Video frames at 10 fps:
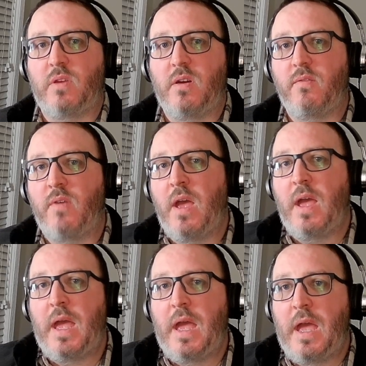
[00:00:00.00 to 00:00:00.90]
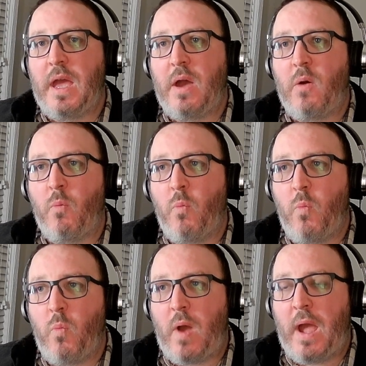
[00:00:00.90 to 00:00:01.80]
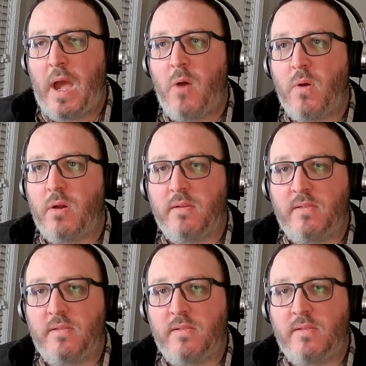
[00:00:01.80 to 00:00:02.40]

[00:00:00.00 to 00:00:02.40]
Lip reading: of how our